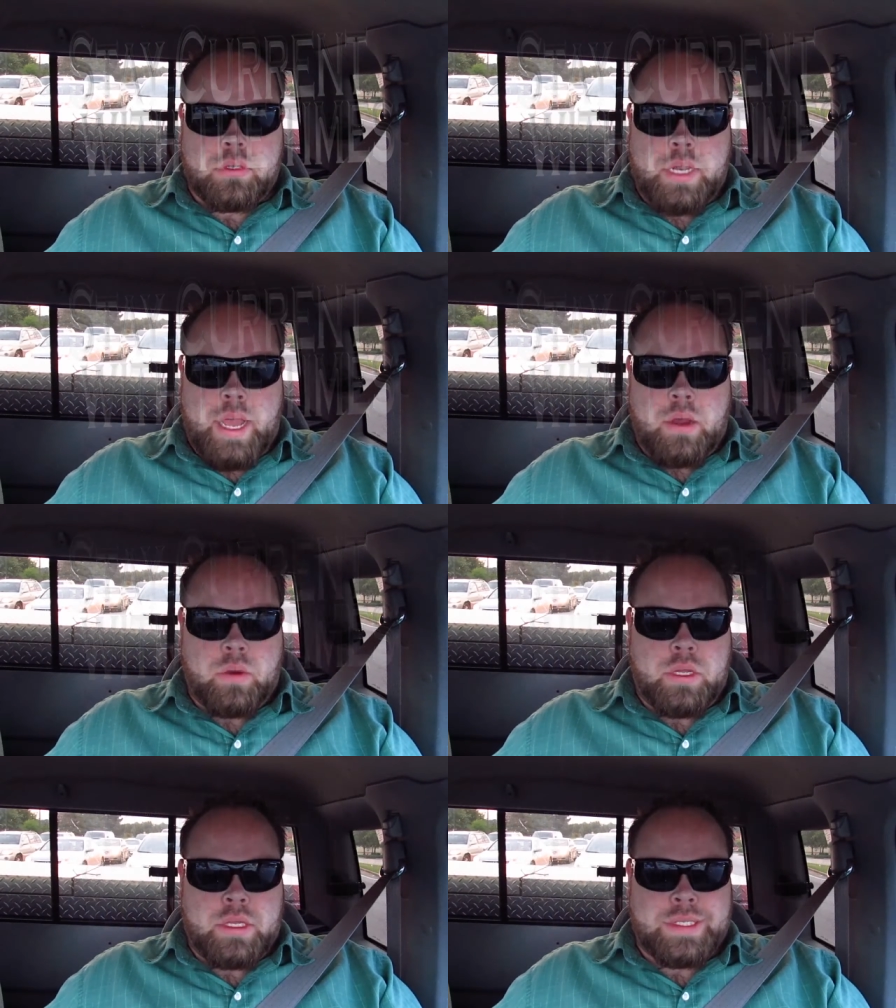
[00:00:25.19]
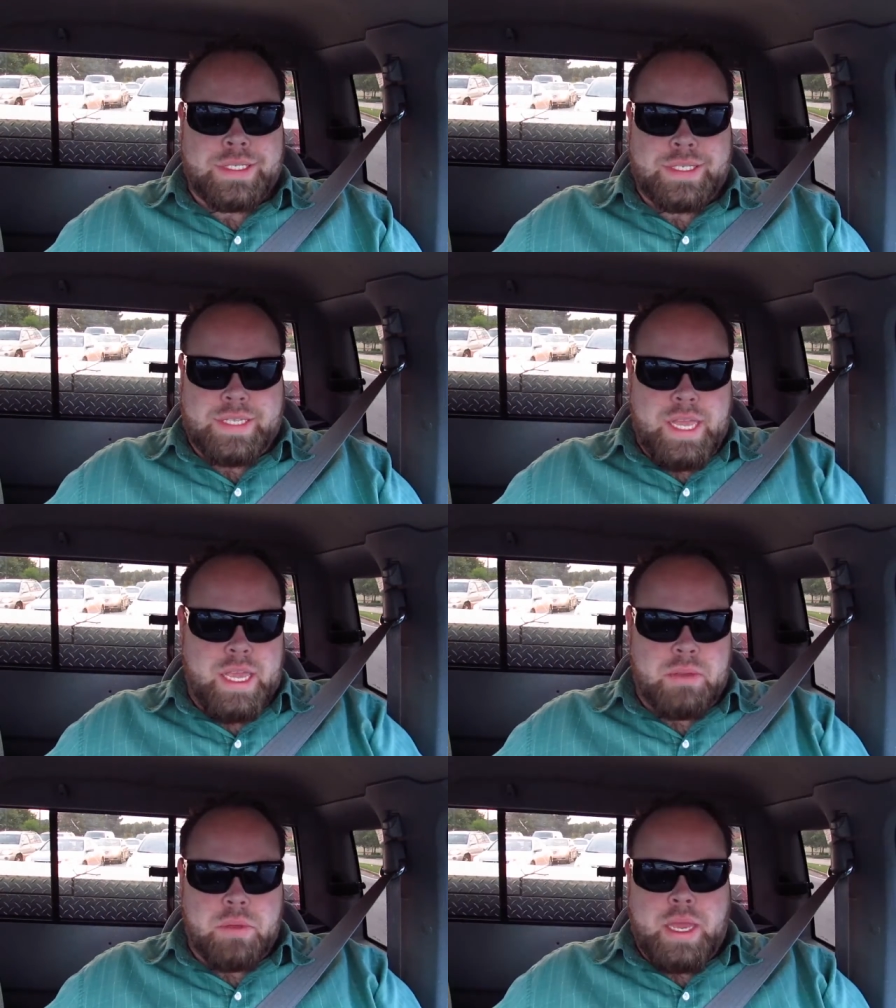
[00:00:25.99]
now is
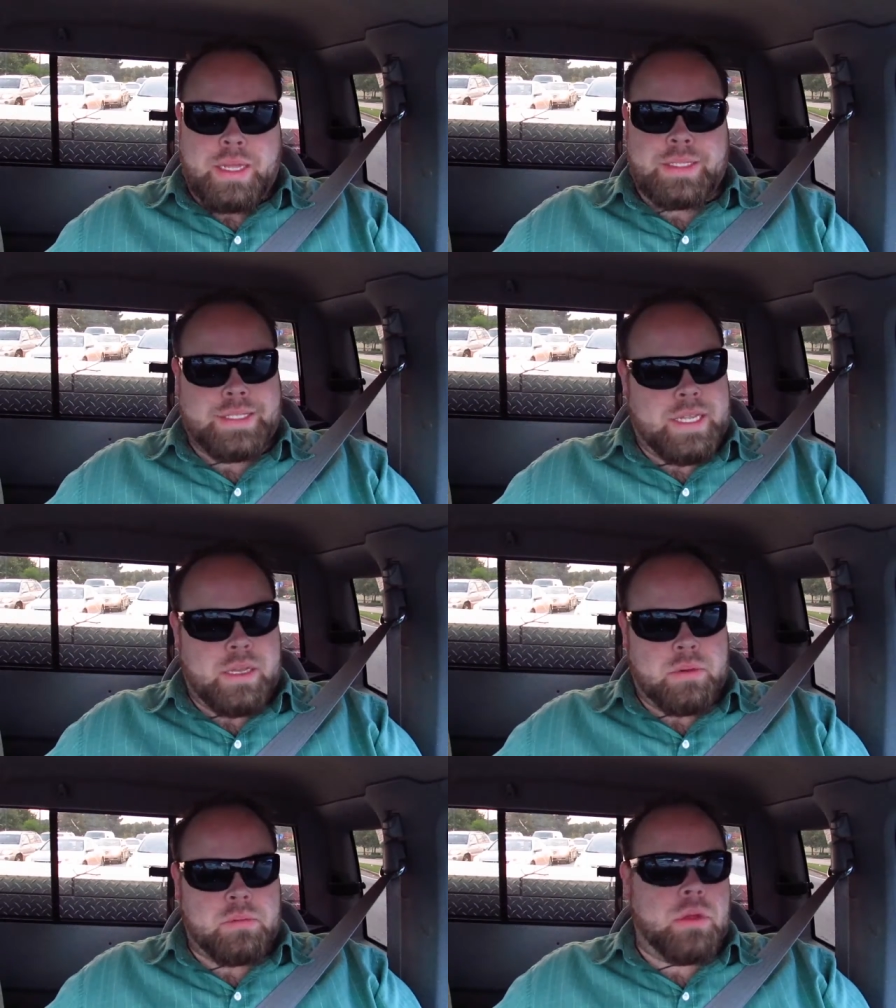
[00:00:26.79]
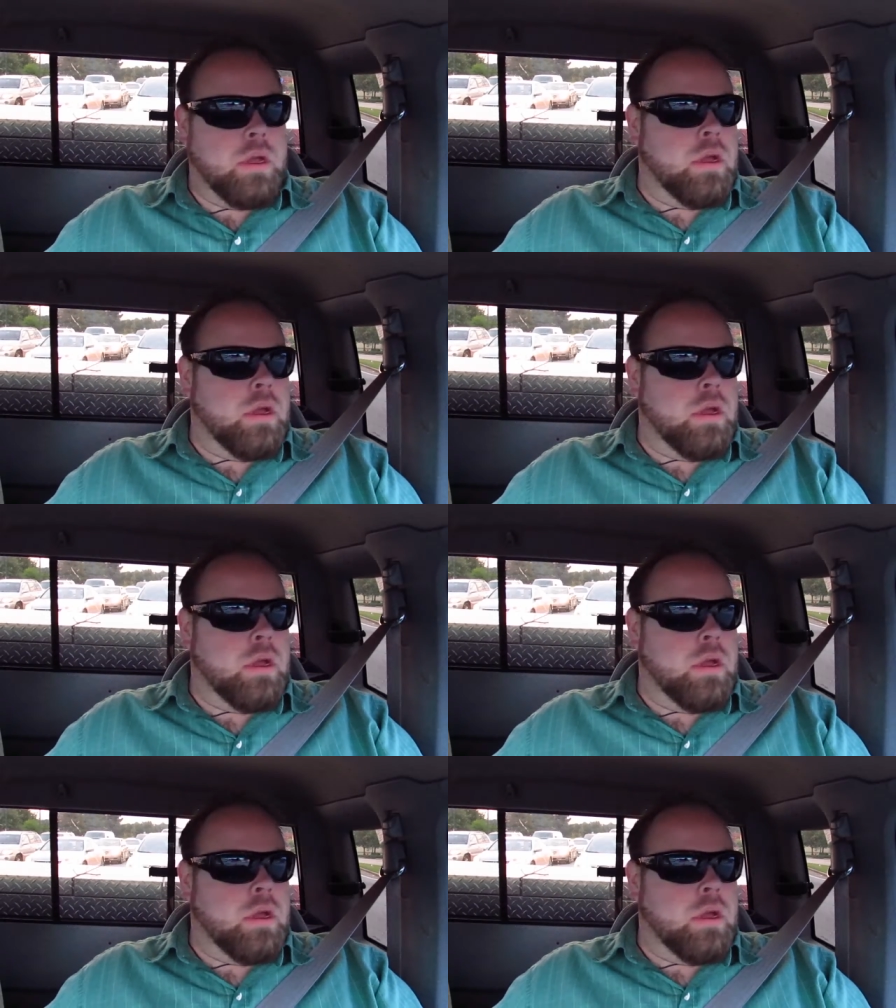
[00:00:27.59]
STEAM and STEM.